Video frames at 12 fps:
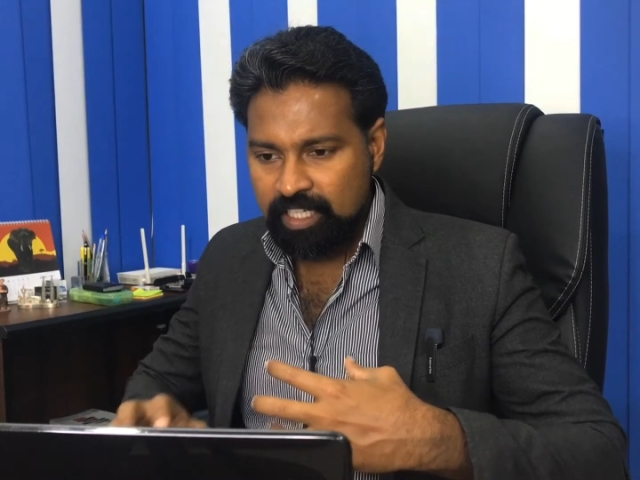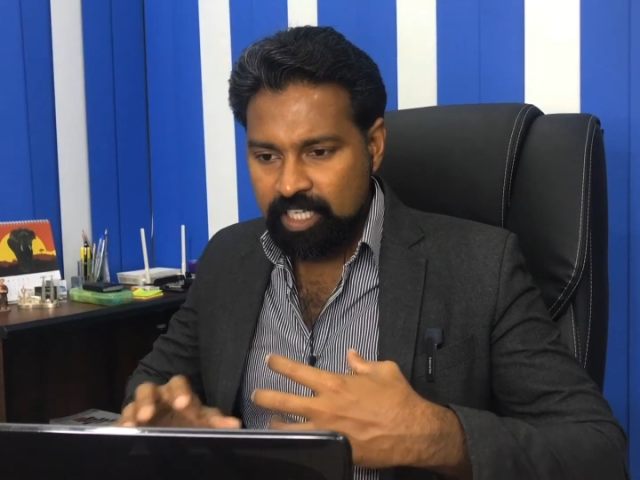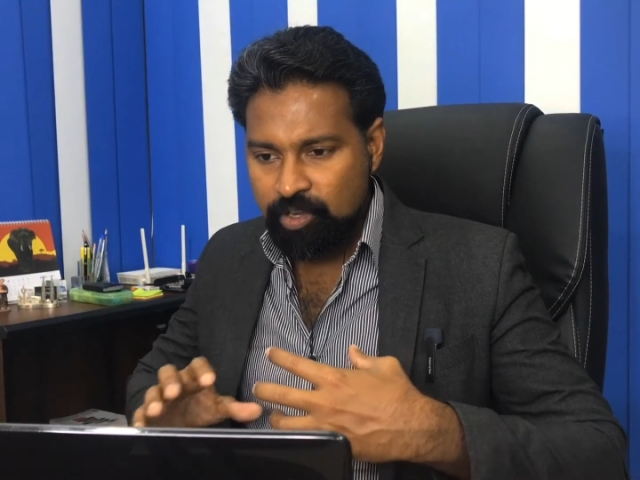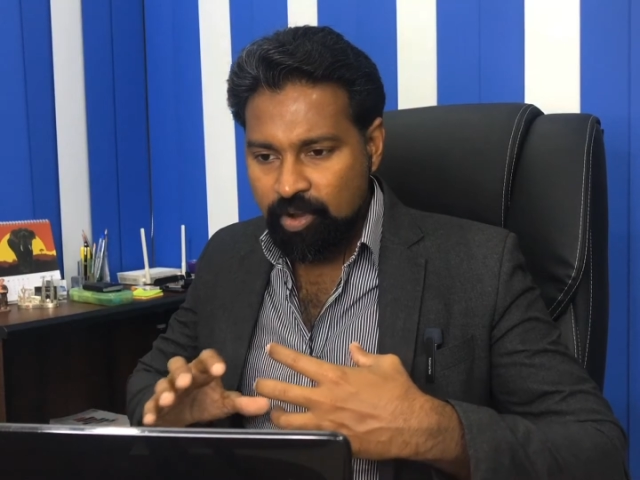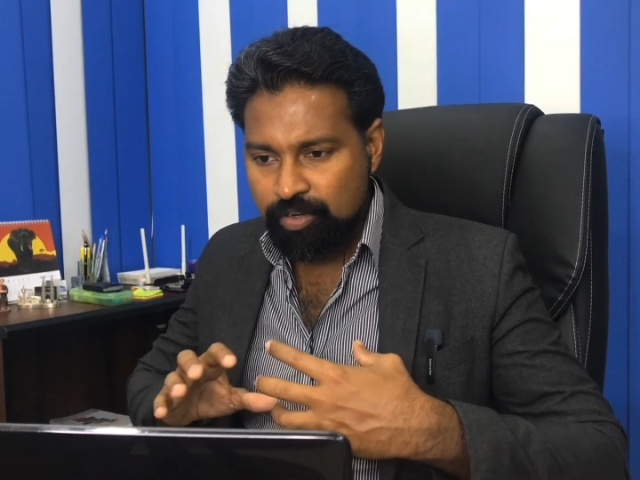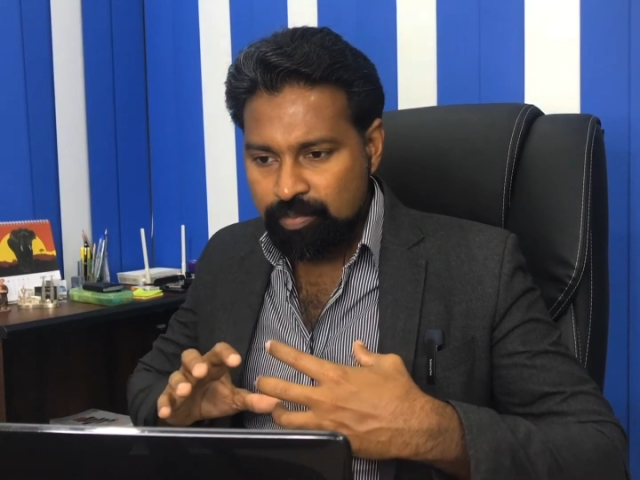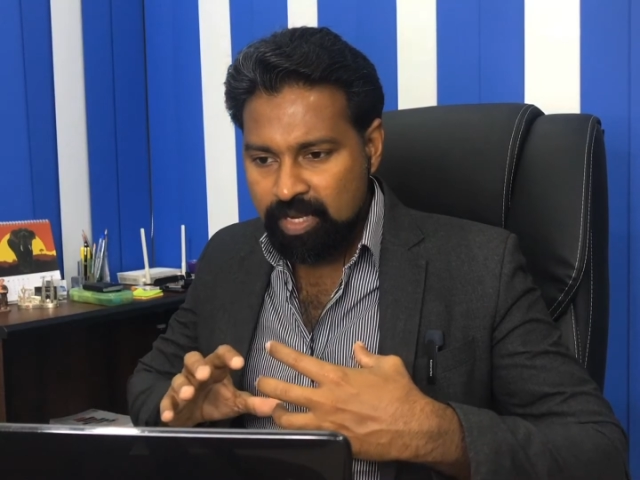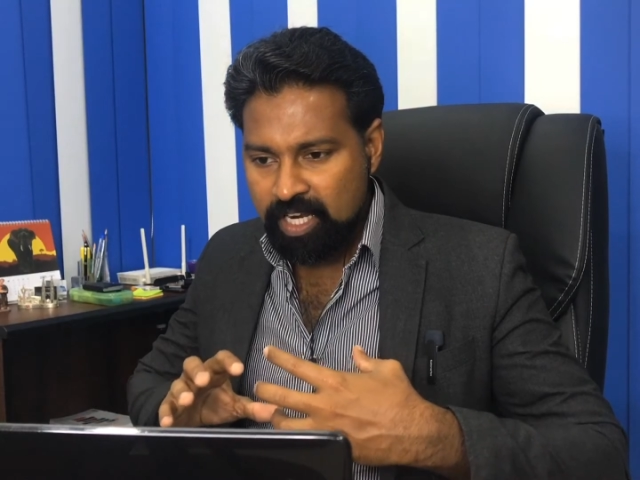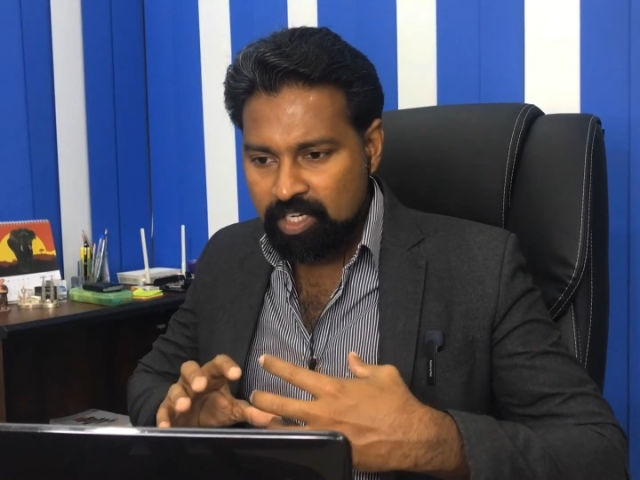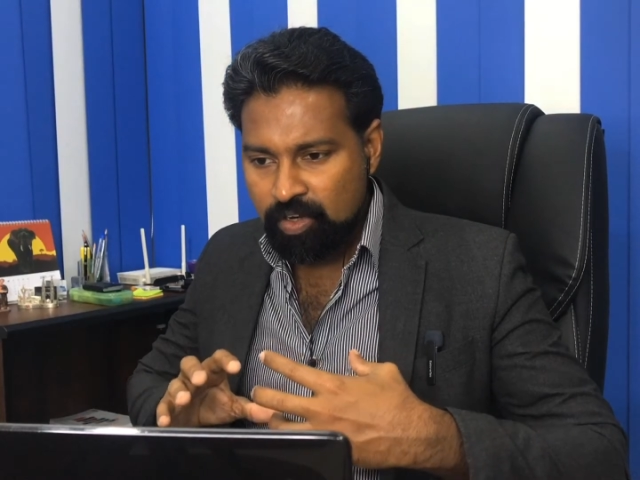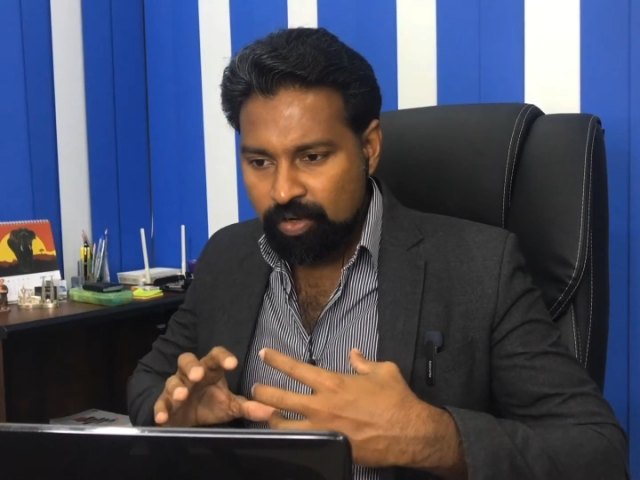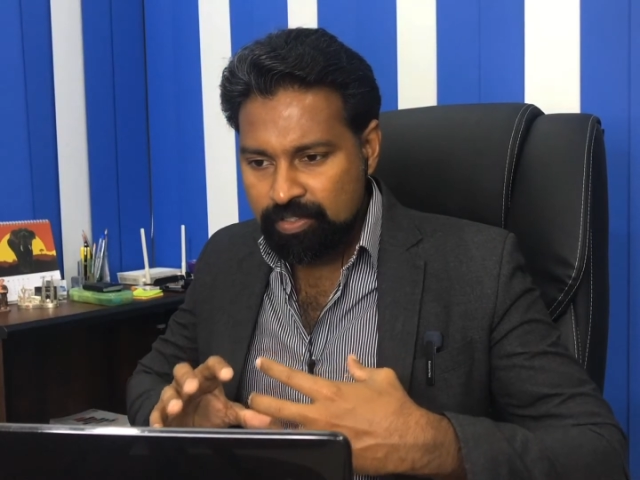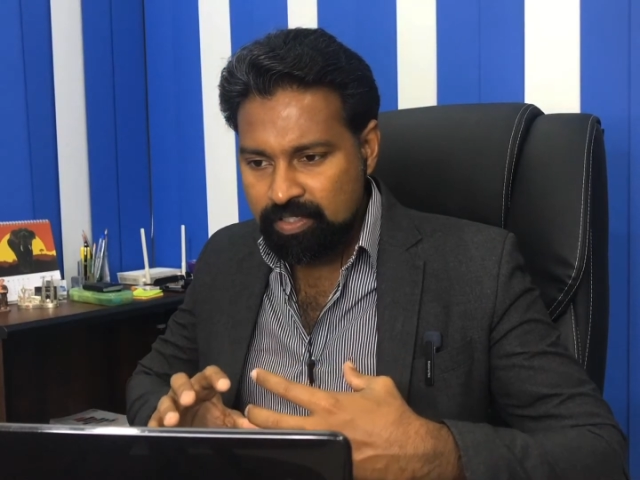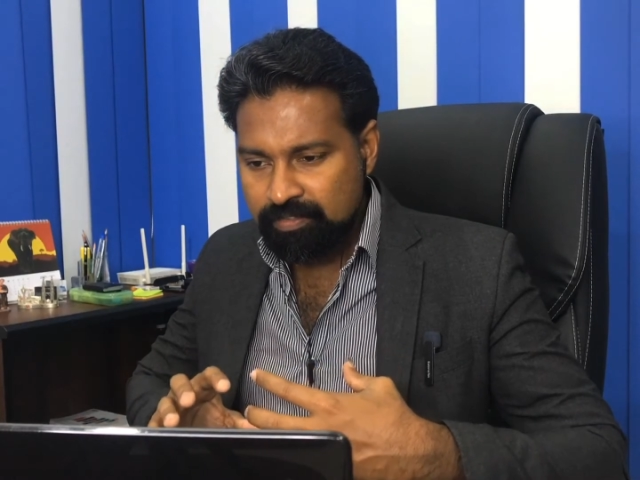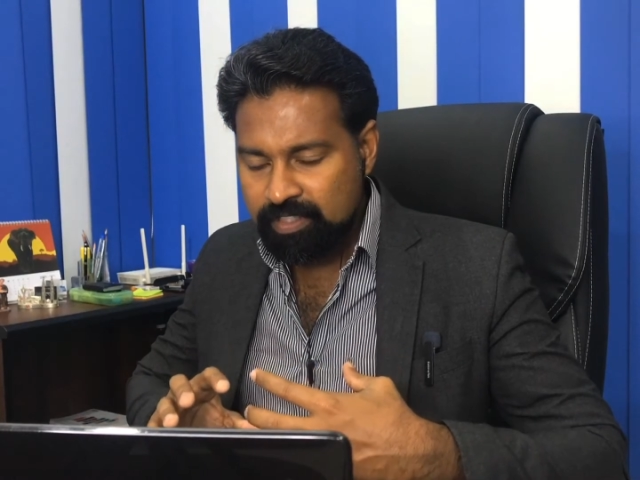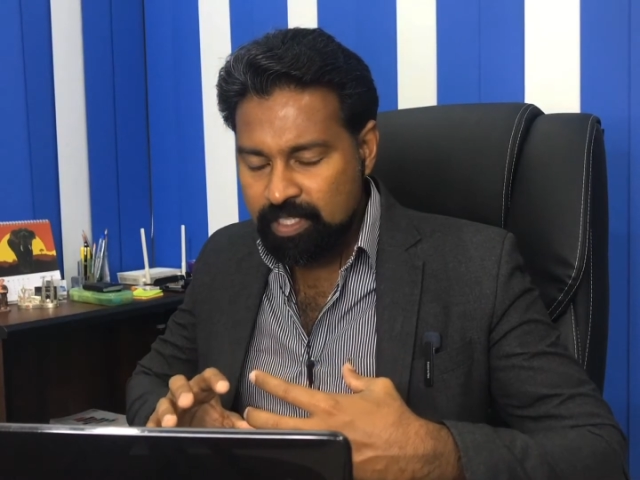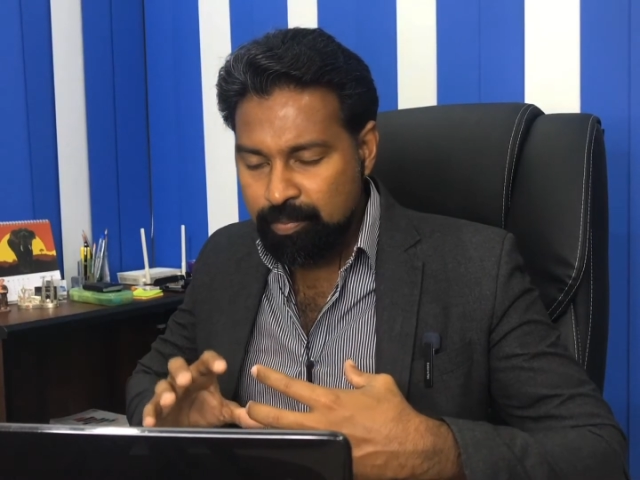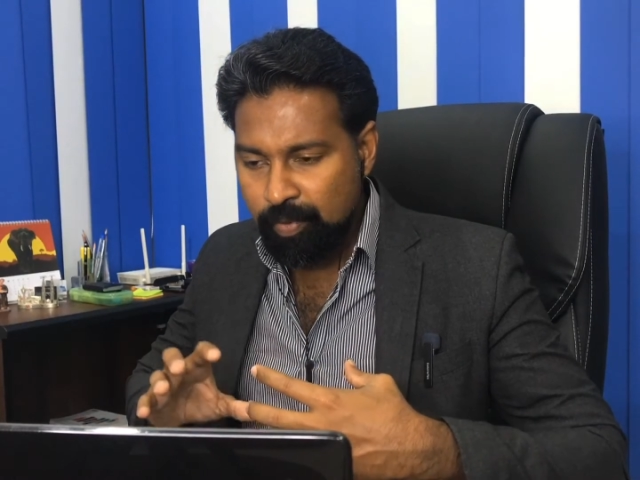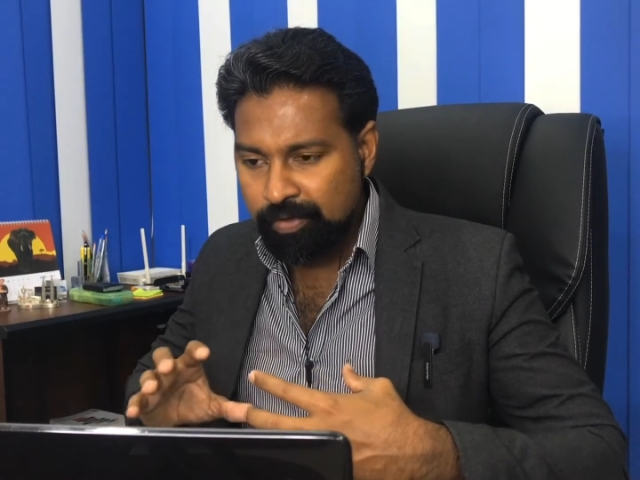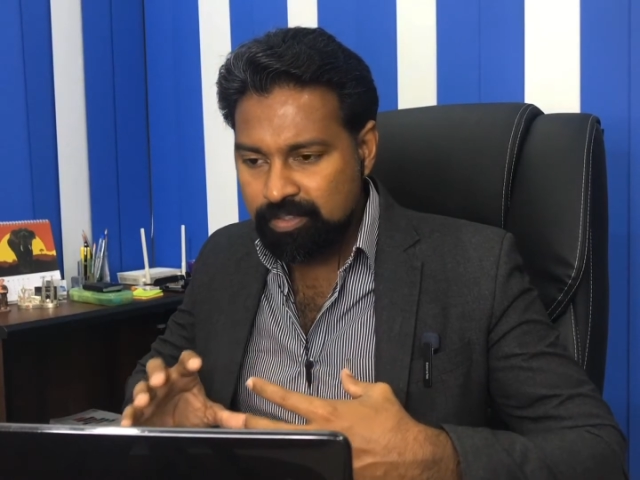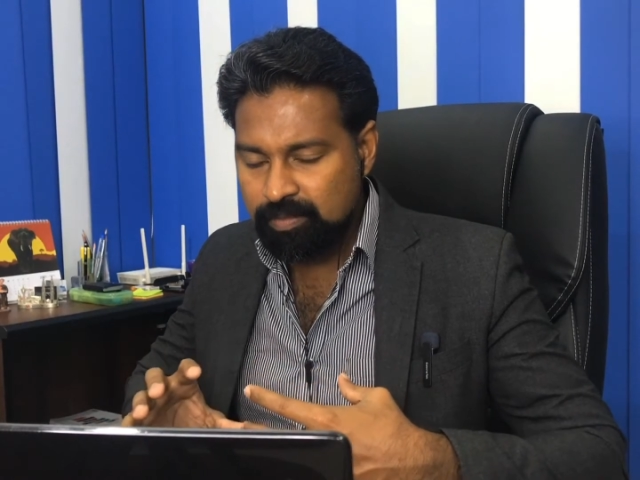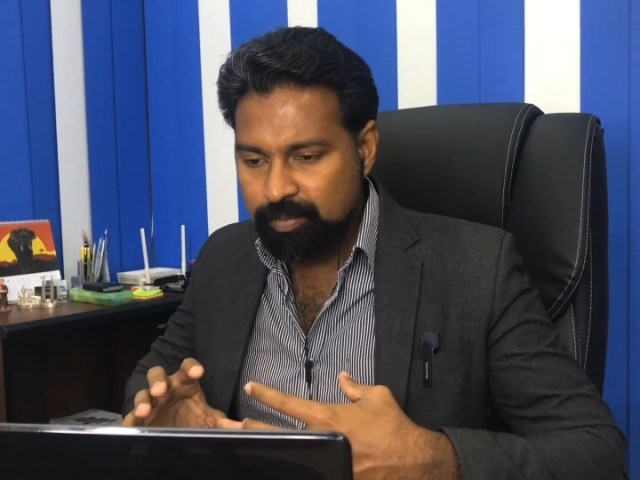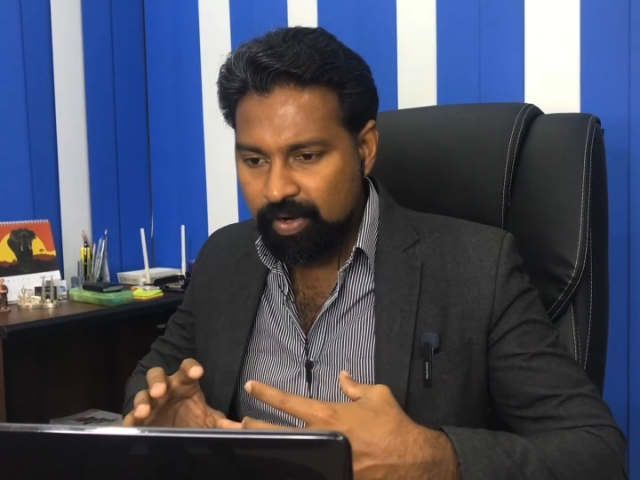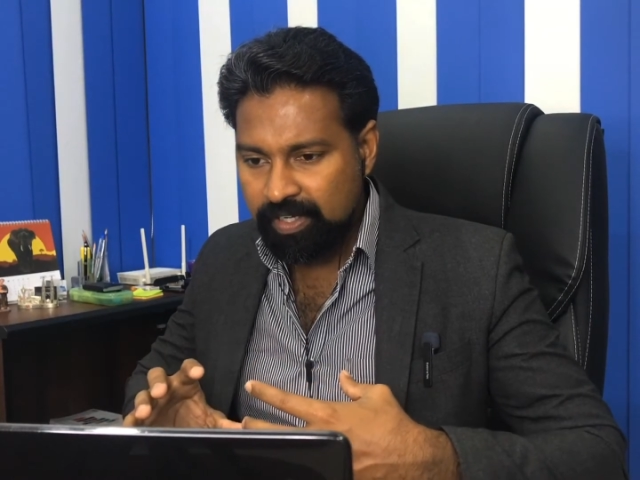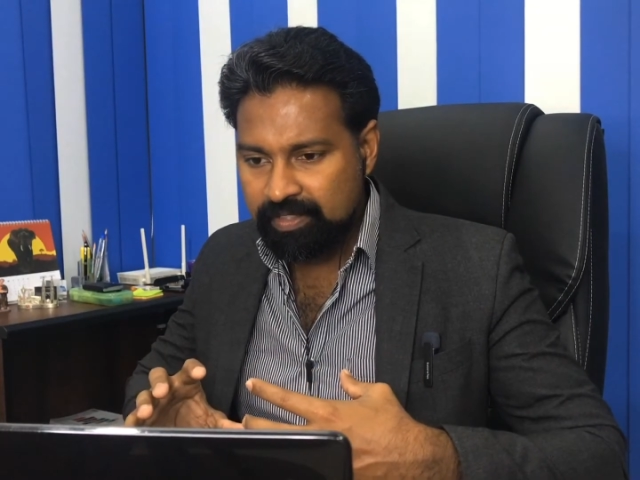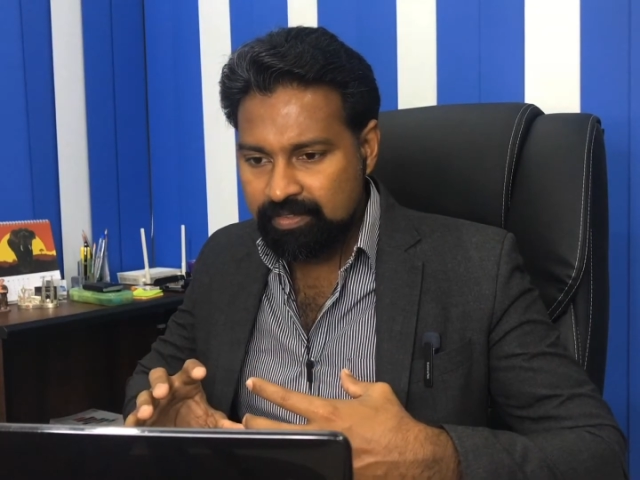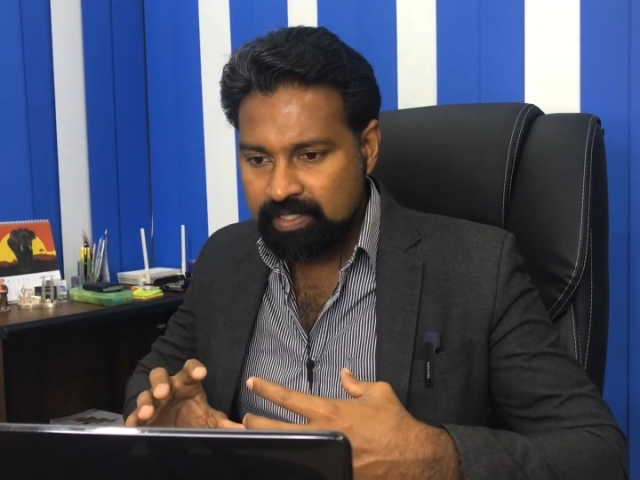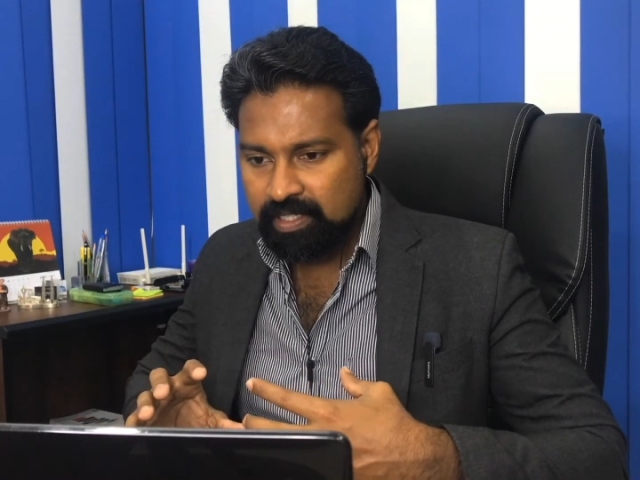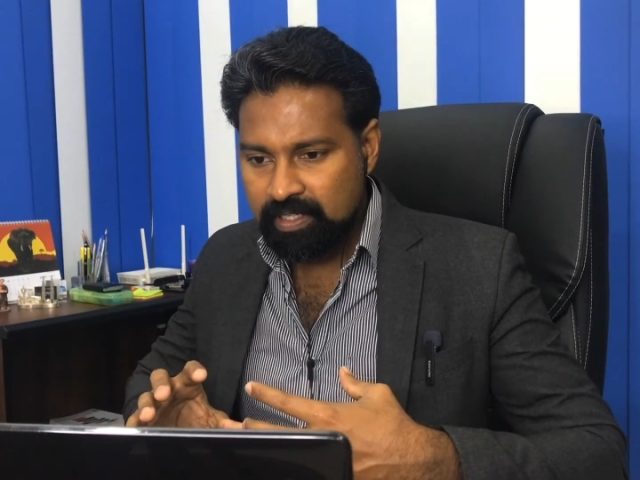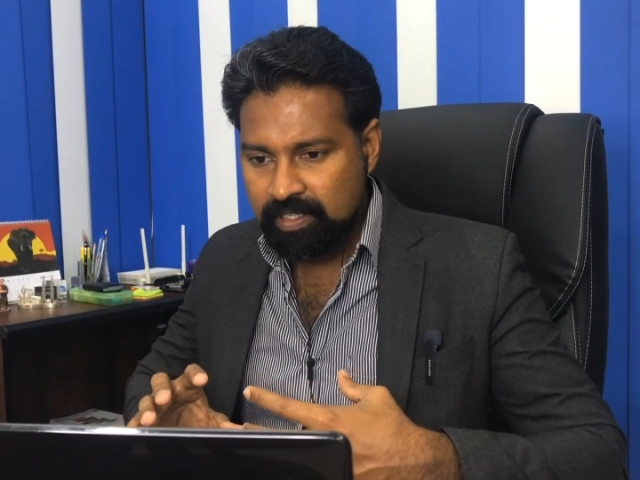You have to make notes of the important points.